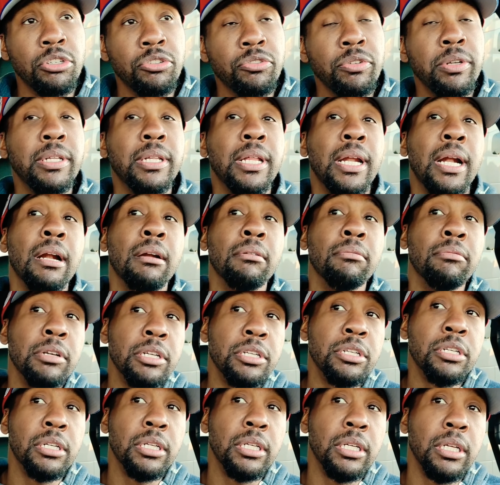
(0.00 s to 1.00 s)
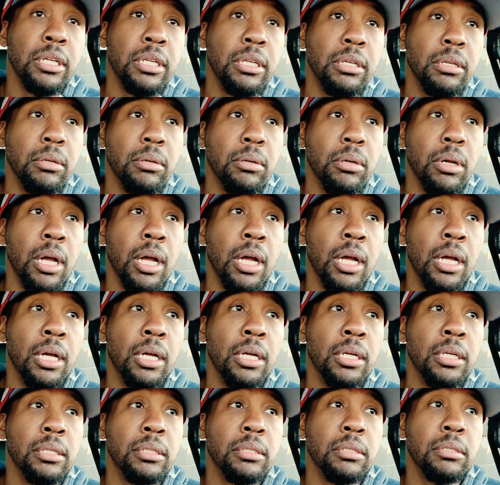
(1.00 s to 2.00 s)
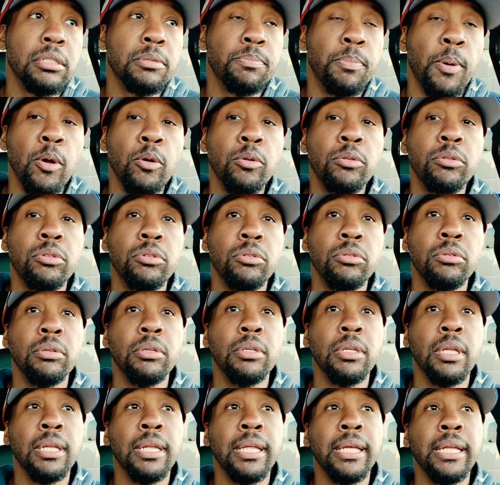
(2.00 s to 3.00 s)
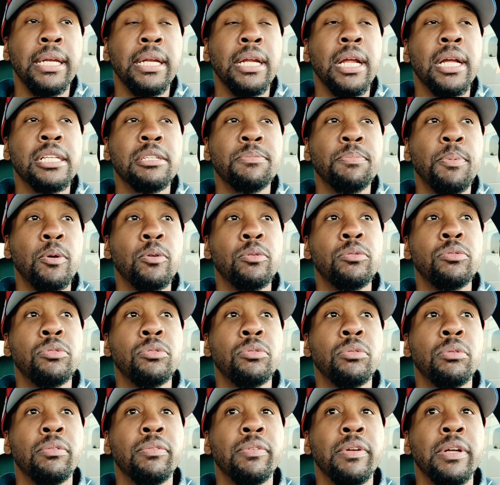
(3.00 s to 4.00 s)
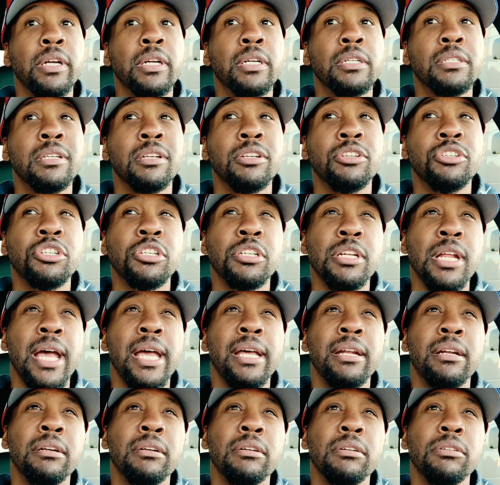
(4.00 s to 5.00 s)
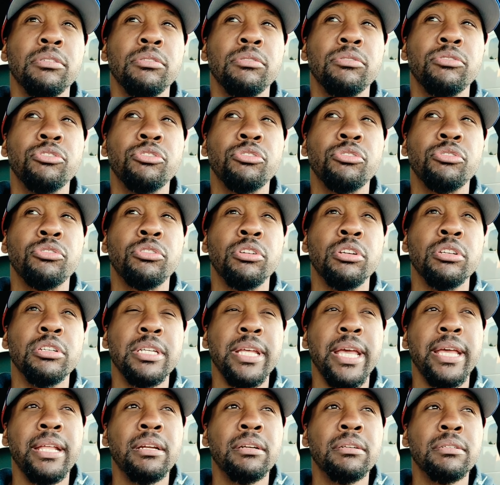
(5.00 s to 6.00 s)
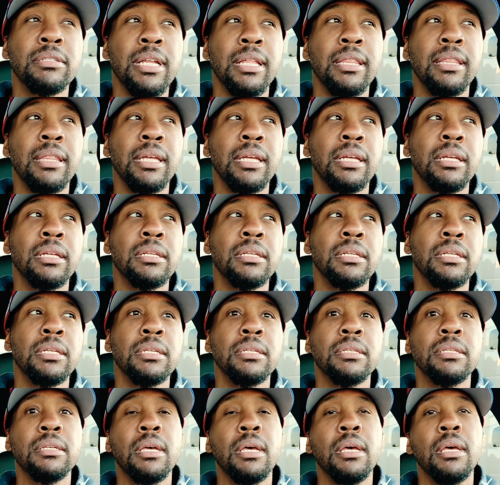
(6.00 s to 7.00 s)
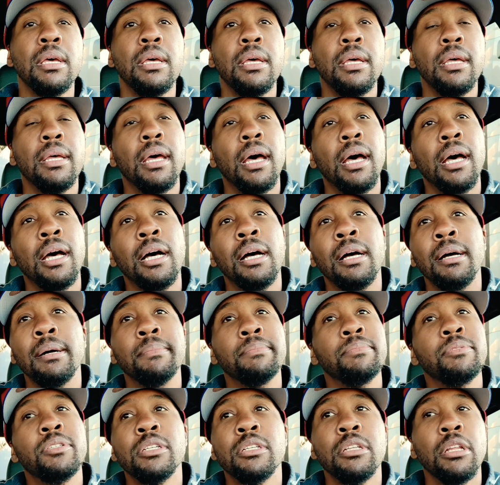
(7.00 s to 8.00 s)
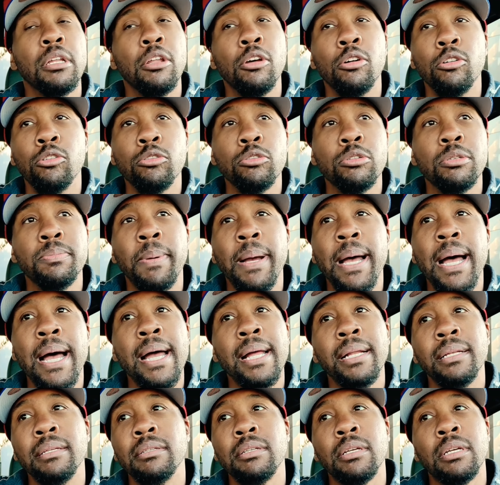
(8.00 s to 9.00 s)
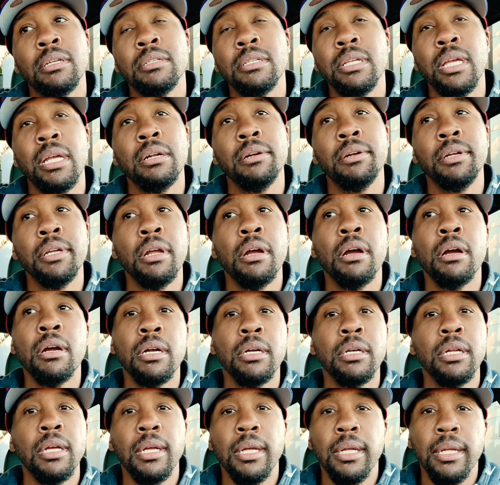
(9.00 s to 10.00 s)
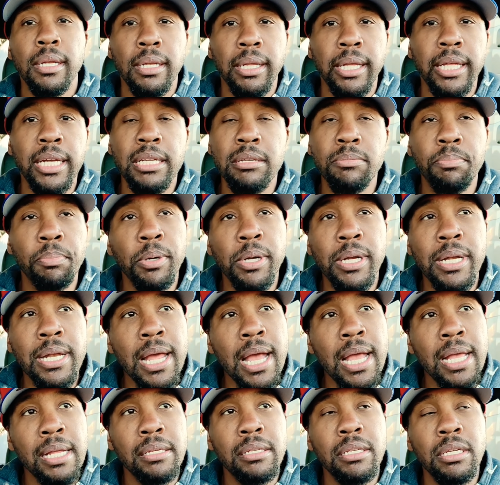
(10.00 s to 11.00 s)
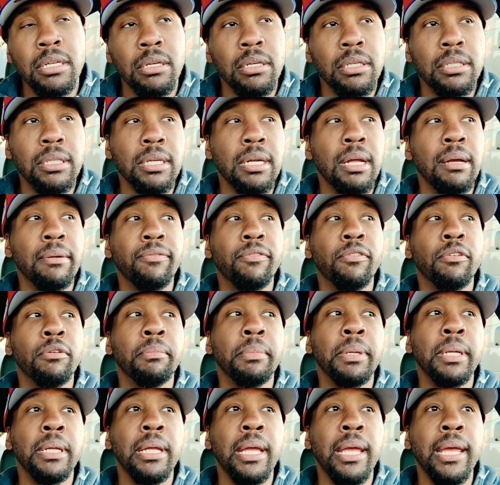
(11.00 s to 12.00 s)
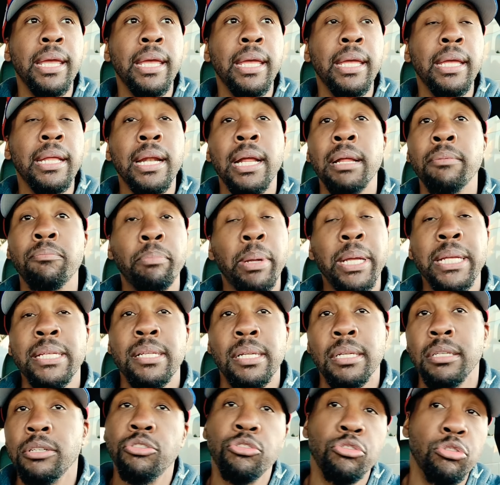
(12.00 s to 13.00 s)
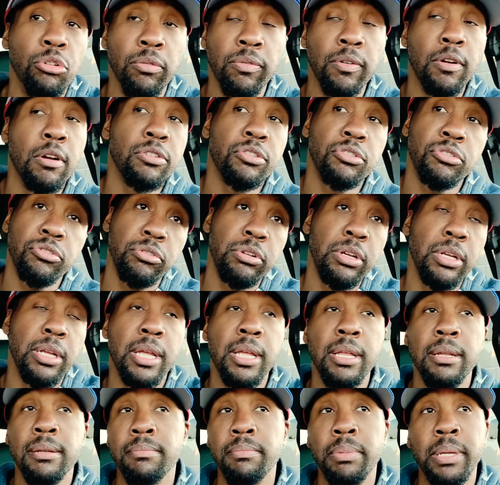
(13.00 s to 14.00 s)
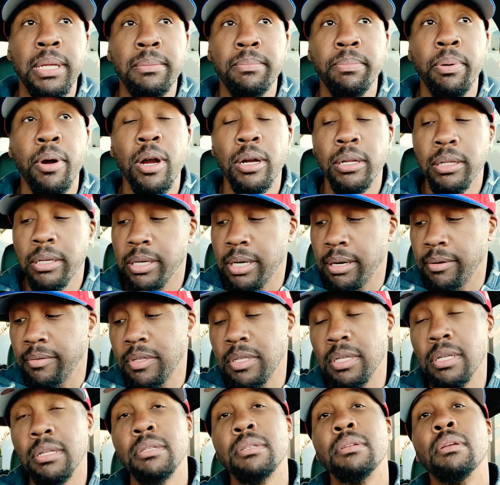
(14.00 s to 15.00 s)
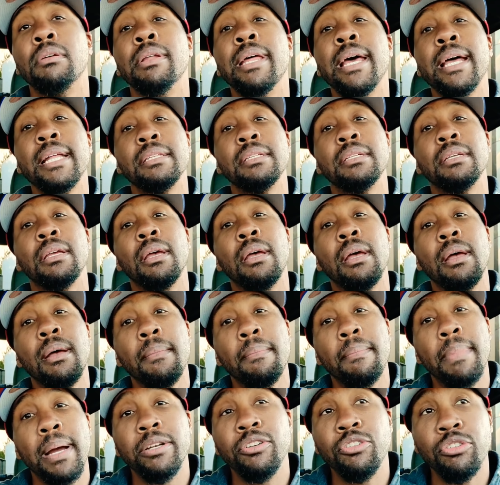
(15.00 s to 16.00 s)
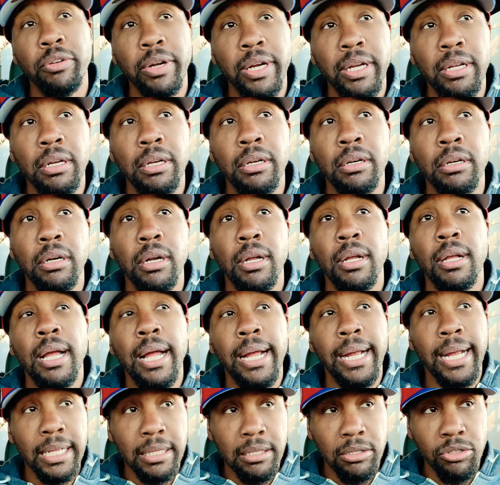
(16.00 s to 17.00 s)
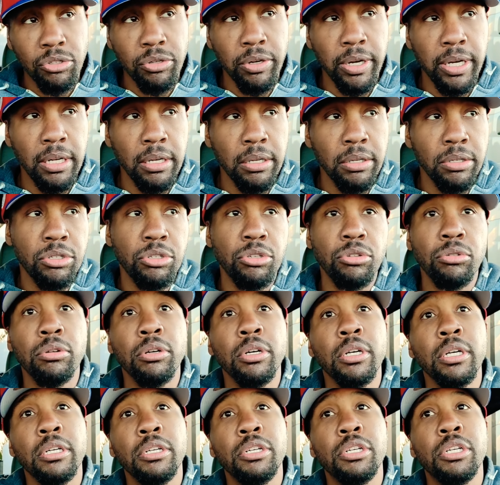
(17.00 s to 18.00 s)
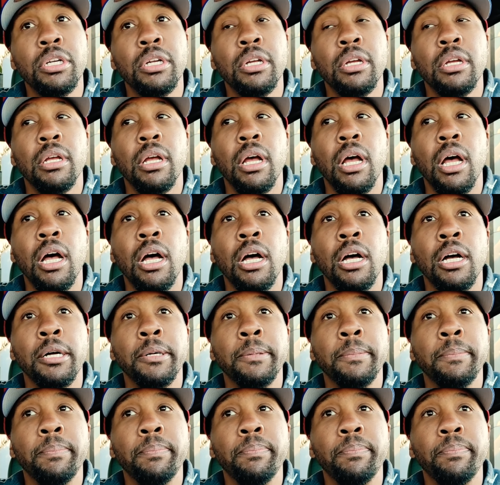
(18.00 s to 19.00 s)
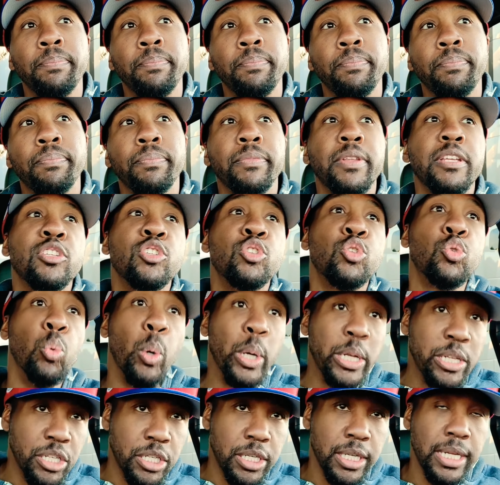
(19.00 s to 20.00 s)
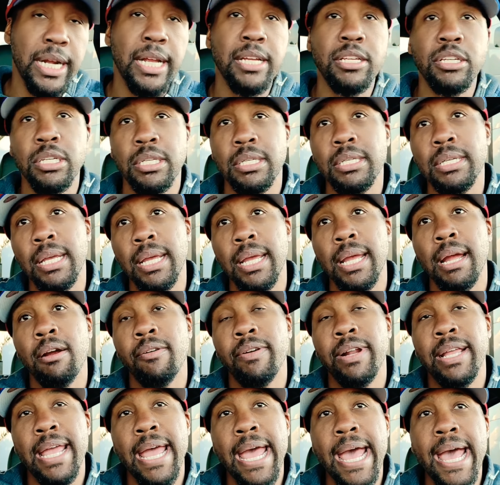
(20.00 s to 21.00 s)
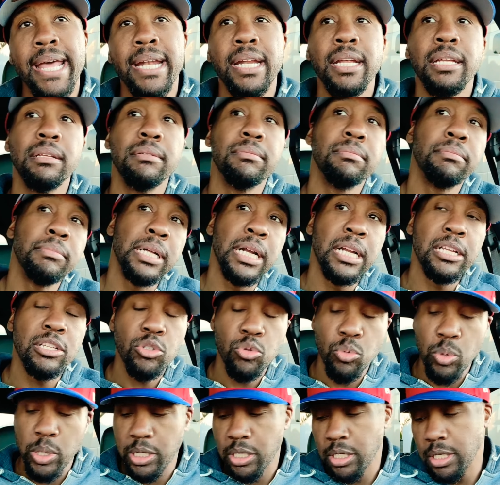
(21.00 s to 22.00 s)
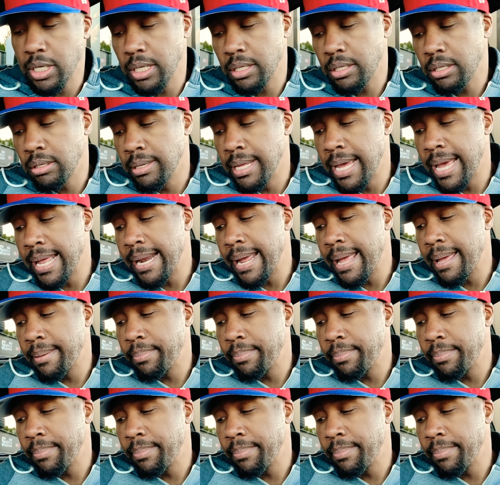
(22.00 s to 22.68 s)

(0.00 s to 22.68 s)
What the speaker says: the street that I originally spoke to, a lady I spoke to over there. It's a Schneider Containers, I think it is. It's just a local spot. It's a container yard. Lady's pretty nice. She hooked it up for me, and I basically just drove across the street and been parked there ever since. So that's my trailer. I got the trailer storage. Switched it, I should say. I already had it, but I switched it. So that